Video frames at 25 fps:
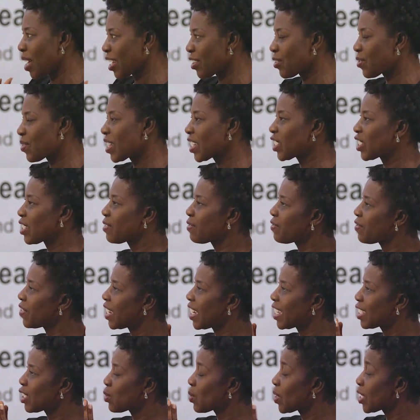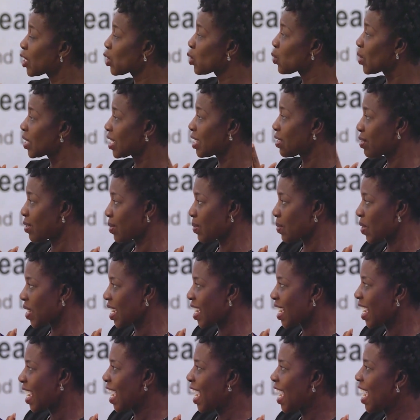Migration Fair
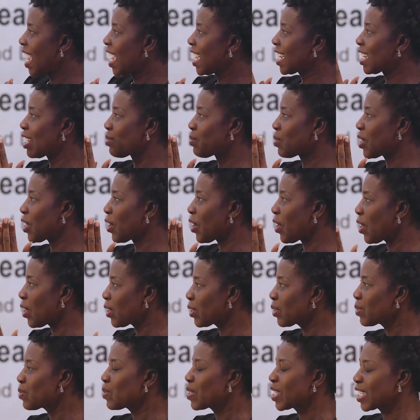2023, and then we all